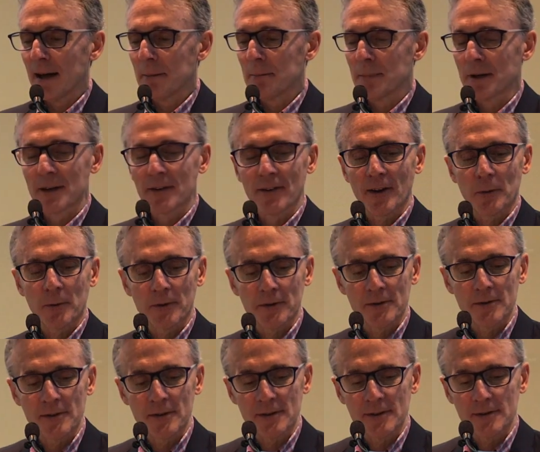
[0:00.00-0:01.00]
Because I
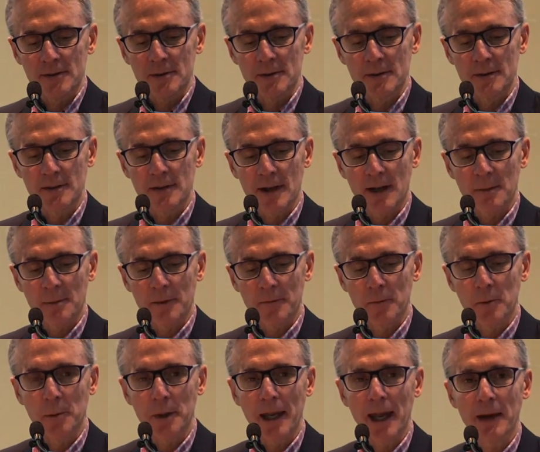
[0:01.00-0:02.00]
want just,
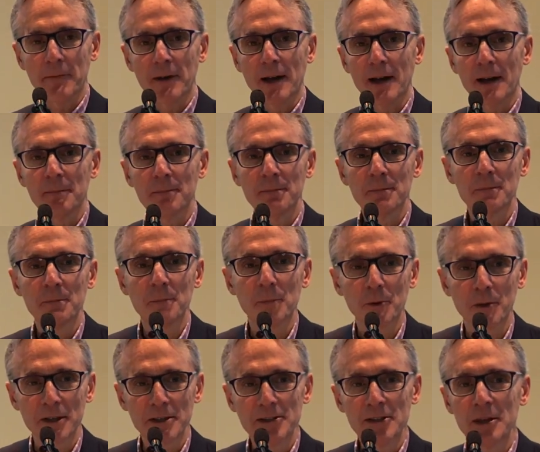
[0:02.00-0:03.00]
before we have our
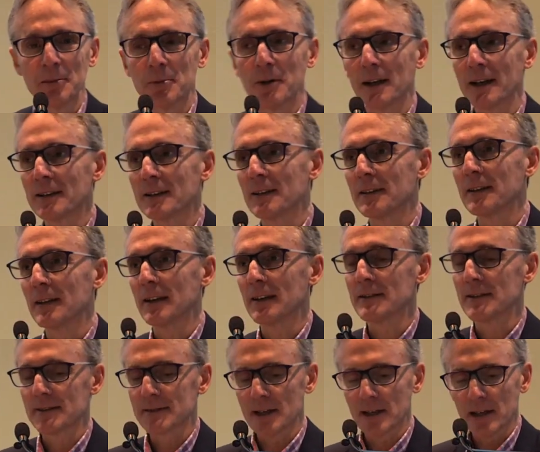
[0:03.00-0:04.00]
morning tea break, to think
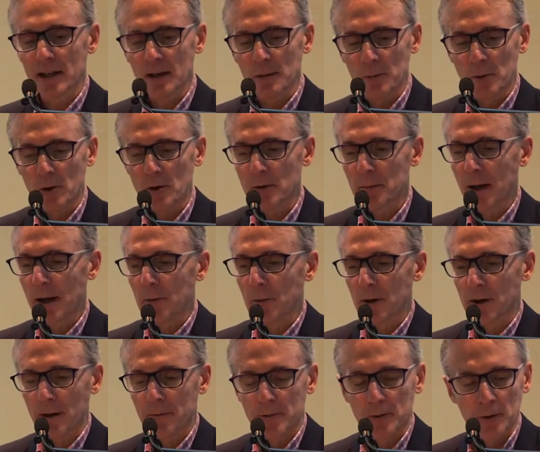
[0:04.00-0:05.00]
just a little more about
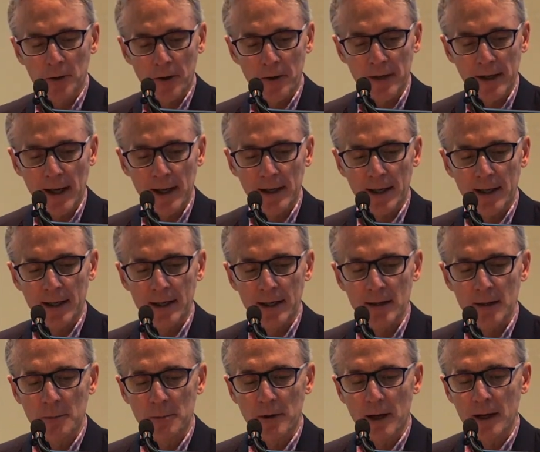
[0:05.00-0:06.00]
what I've called on the outline here,
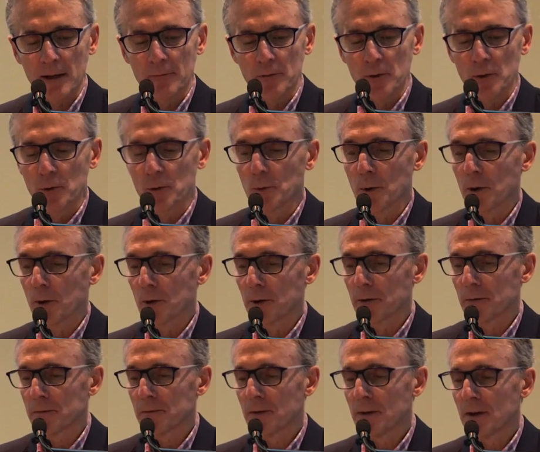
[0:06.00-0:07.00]
the brave new world
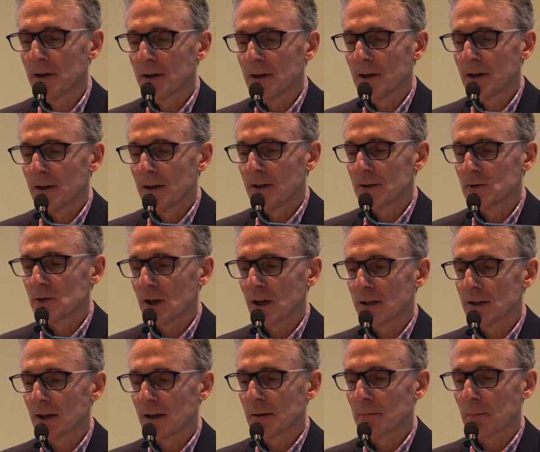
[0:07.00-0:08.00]
of
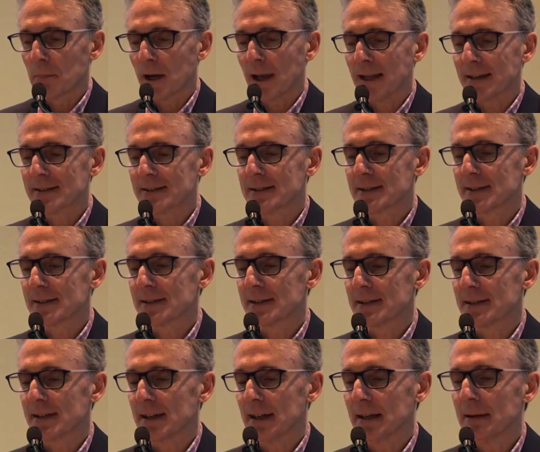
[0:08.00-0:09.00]
gender
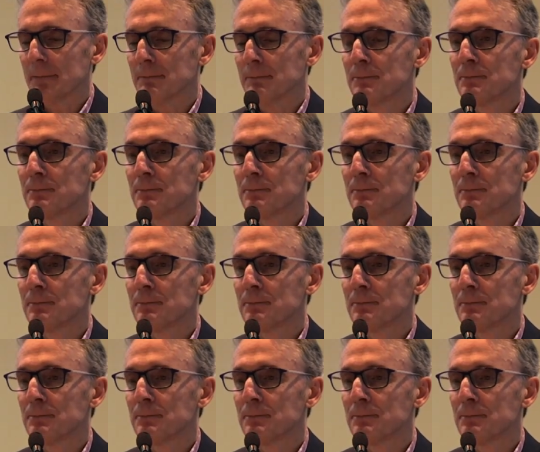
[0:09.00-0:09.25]
plasticity.